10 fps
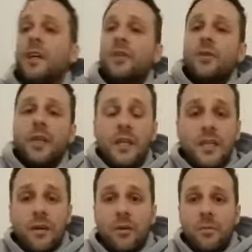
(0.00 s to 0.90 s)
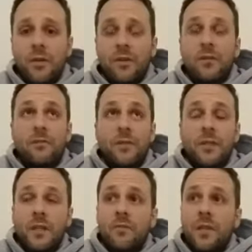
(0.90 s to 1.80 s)
So he's now coming along to
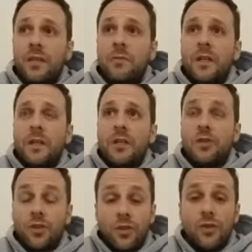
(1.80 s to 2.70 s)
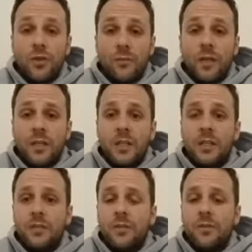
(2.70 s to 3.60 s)
see me. He's, be, he's just joined up actually. He
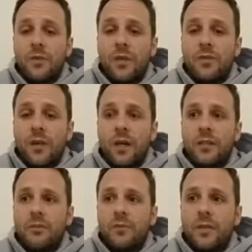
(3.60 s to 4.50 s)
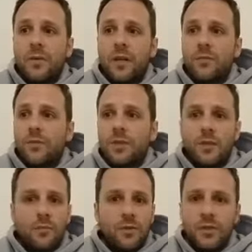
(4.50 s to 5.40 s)
did the two week trial, did really well. We just
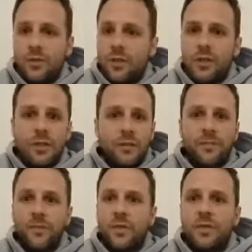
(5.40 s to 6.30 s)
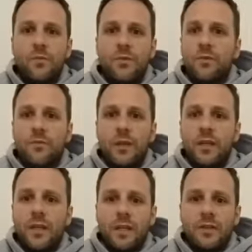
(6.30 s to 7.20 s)
did a bunch of stretching because he wasn't
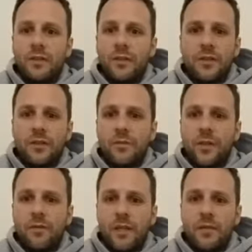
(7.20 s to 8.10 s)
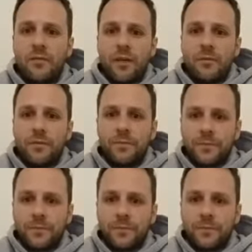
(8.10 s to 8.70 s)
ready to get started swinging weights around.